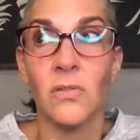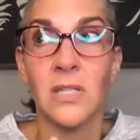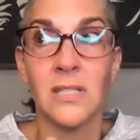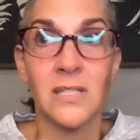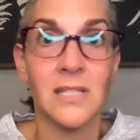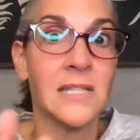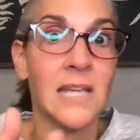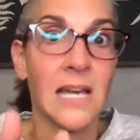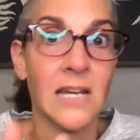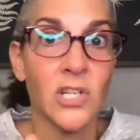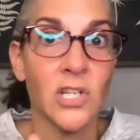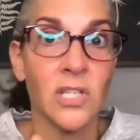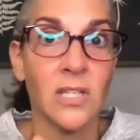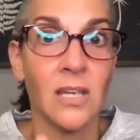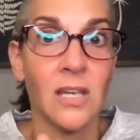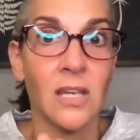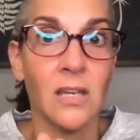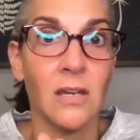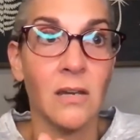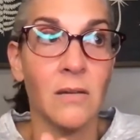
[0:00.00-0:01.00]
This is
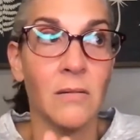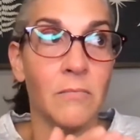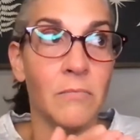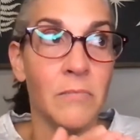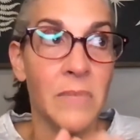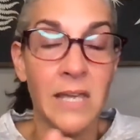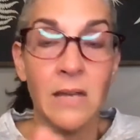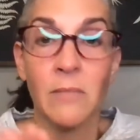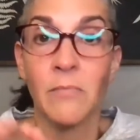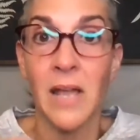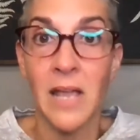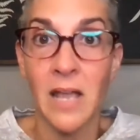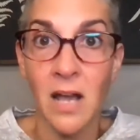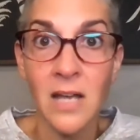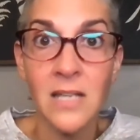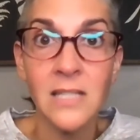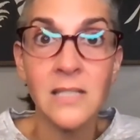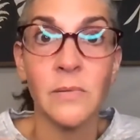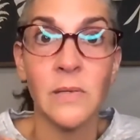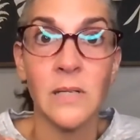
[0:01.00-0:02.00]
actually me and my
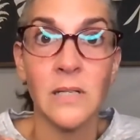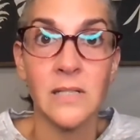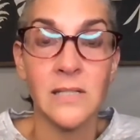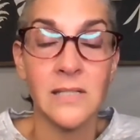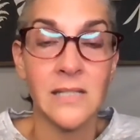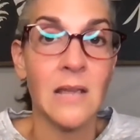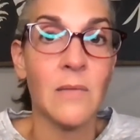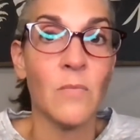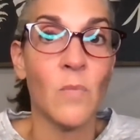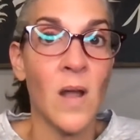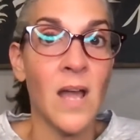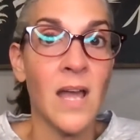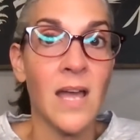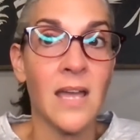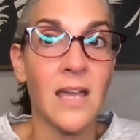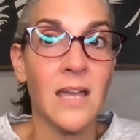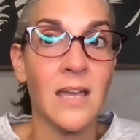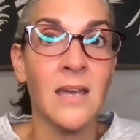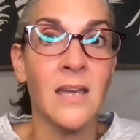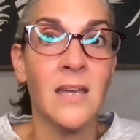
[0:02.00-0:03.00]
husband, same
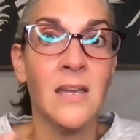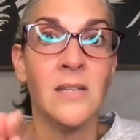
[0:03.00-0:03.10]
way.